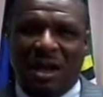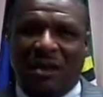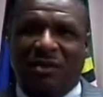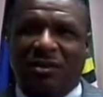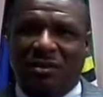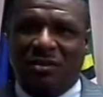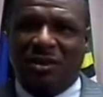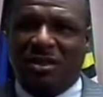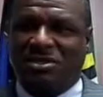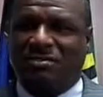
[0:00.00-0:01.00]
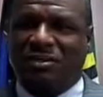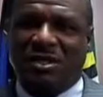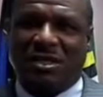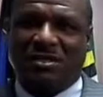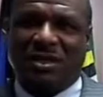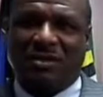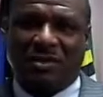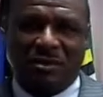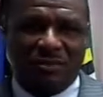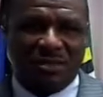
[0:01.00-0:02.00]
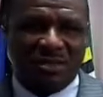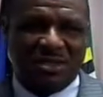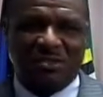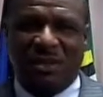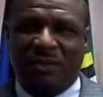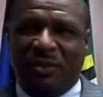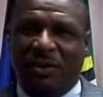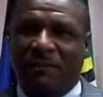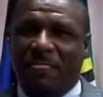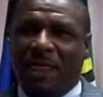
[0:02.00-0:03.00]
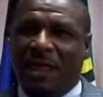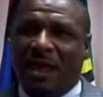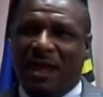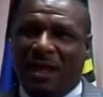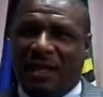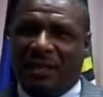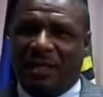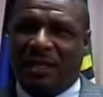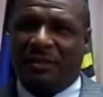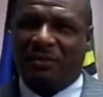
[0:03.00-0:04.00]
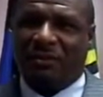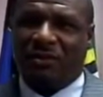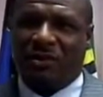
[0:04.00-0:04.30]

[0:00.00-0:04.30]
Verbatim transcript: our own entrepreneurs, our own business people, and um,